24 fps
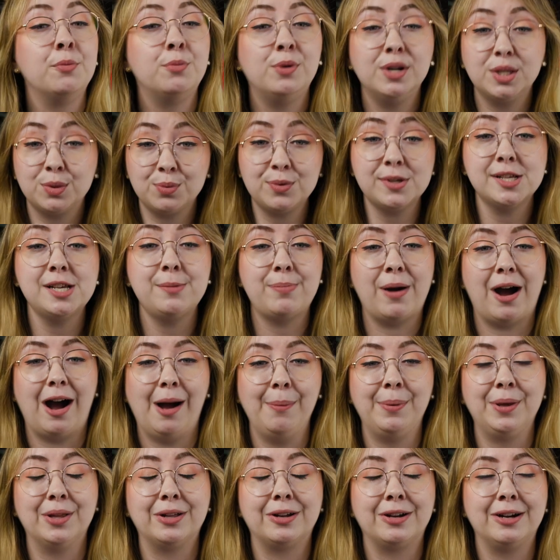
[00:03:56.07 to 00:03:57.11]
was really
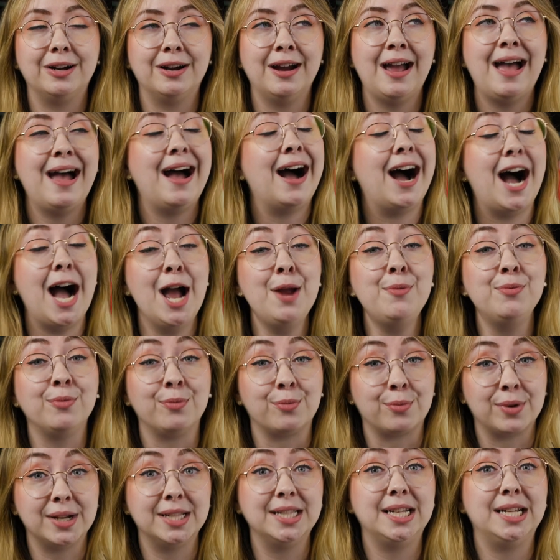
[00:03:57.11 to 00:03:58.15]
popular. I
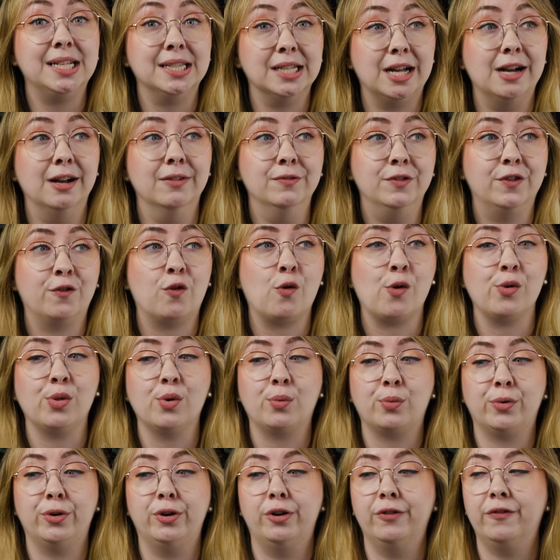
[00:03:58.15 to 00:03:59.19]
really loved For the
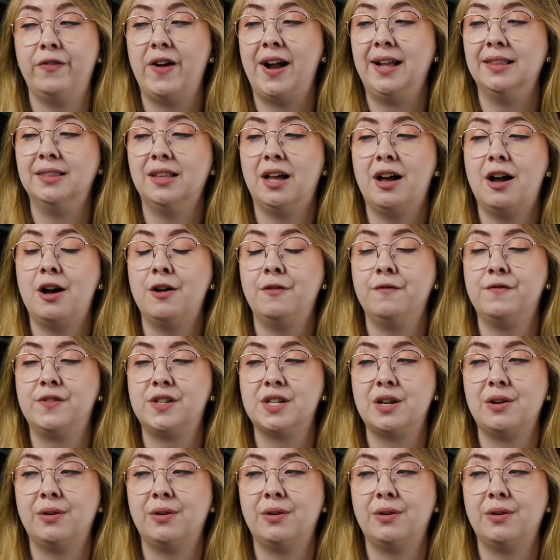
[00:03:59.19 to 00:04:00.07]
Wolf. I loved